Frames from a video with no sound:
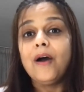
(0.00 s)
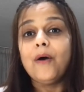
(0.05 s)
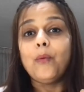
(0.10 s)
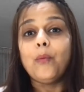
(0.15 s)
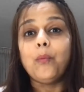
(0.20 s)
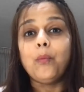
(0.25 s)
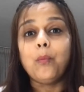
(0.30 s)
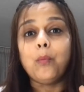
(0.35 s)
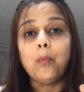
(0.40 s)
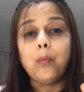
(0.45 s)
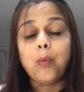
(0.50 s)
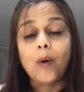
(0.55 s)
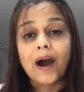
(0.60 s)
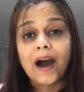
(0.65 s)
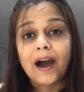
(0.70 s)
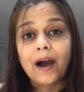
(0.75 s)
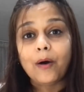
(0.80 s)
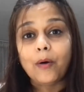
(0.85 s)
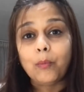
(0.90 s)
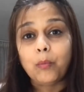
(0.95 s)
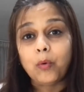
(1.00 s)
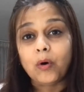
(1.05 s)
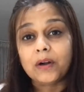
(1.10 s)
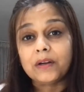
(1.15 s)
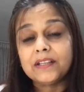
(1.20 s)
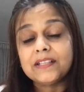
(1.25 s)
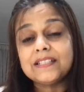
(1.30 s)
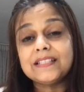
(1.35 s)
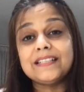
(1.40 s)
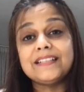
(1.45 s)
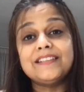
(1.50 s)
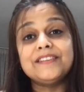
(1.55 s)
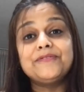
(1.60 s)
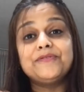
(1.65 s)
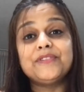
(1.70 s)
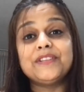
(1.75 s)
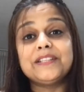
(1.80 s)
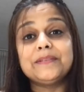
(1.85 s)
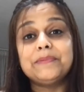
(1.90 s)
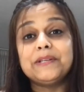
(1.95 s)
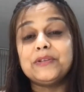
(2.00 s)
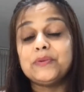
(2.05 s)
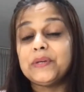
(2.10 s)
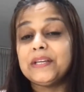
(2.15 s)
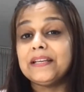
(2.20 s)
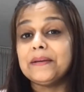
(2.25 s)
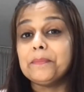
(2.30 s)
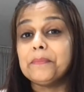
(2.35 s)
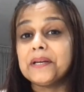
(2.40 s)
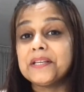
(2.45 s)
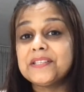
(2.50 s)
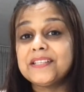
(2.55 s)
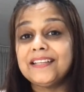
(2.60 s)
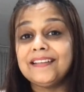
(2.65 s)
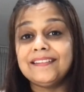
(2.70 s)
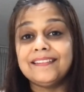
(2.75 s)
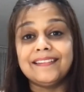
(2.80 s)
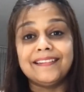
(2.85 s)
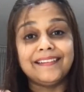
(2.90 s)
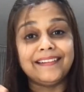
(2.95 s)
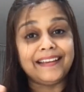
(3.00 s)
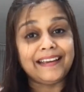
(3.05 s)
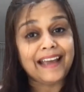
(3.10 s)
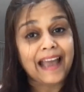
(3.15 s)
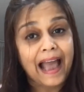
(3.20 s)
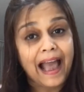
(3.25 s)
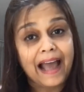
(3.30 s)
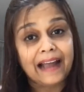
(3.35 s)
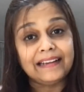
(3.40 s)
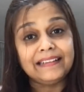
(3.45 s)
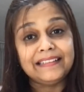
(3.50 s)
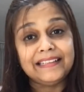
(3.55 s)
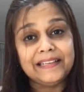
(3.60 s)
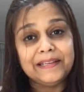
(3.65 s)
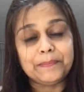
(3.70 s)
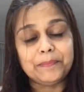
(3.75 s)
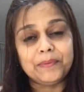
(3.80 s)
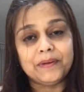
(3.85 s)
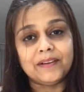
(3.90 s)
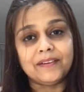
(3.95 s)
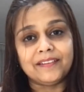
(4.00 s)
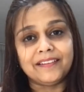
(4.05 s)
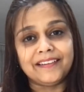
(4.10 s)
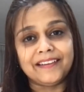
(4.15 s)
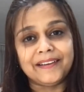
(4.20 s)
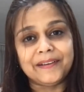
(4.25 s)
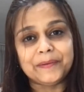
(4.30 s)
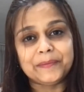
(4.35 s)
what is the difference between a machine learning and deep learning.